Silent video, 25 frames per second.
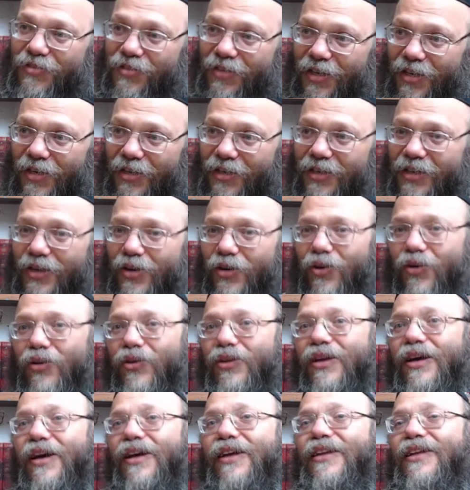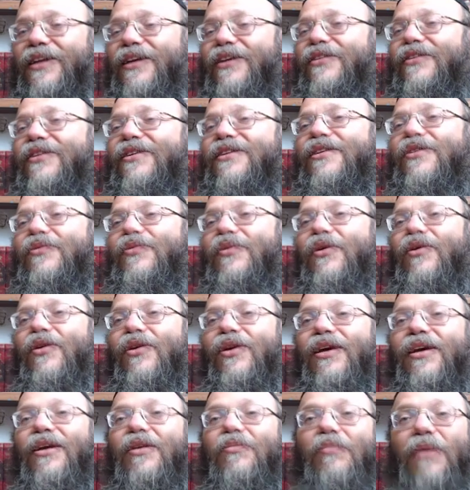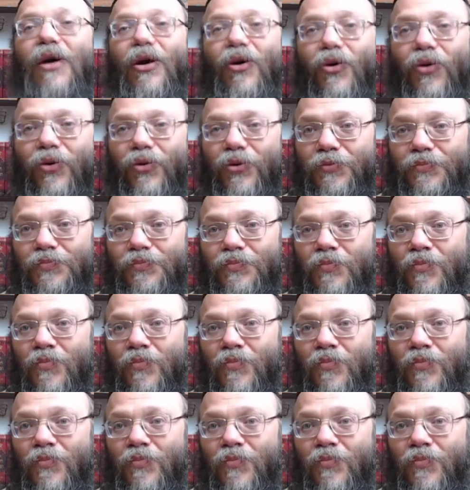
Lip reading: Yeah, the whole idea is that we're calling it maror.